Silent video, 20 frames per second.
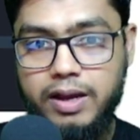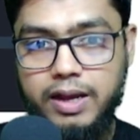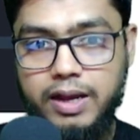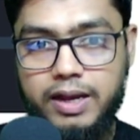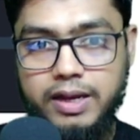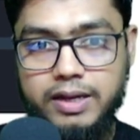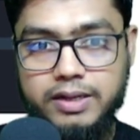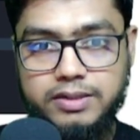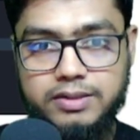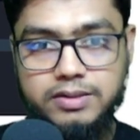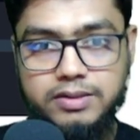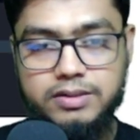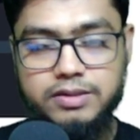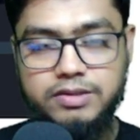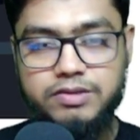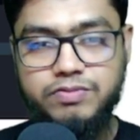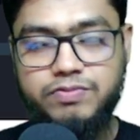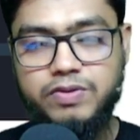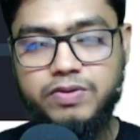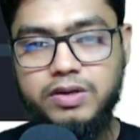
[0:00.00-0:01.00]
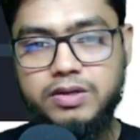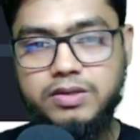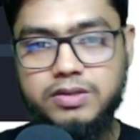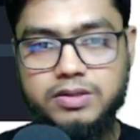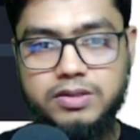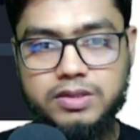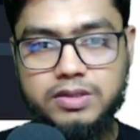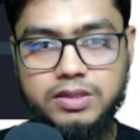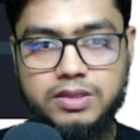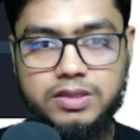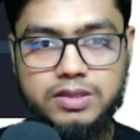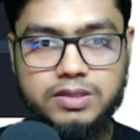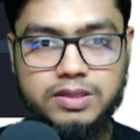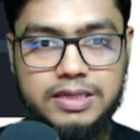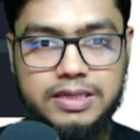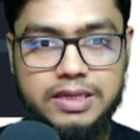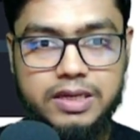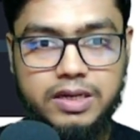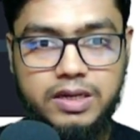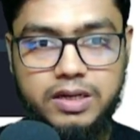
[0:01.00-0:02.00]
and if I see this
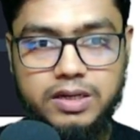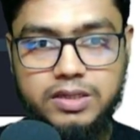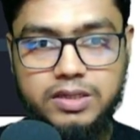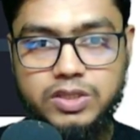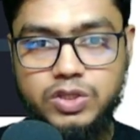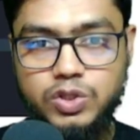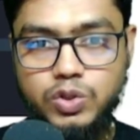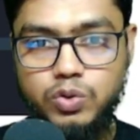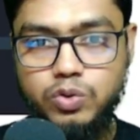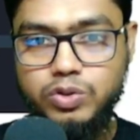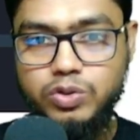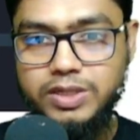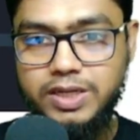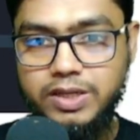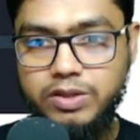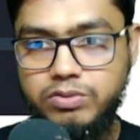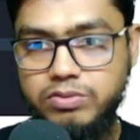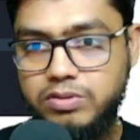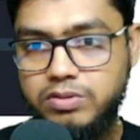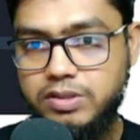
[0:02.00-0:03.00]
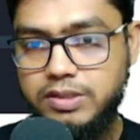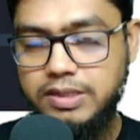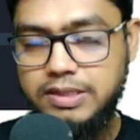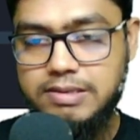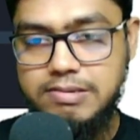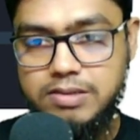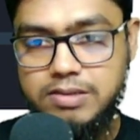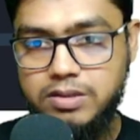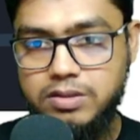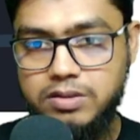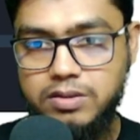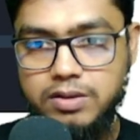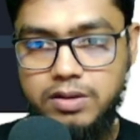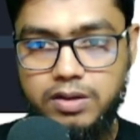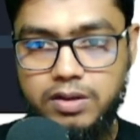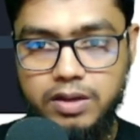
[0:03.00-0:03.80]
install Tailwind CSS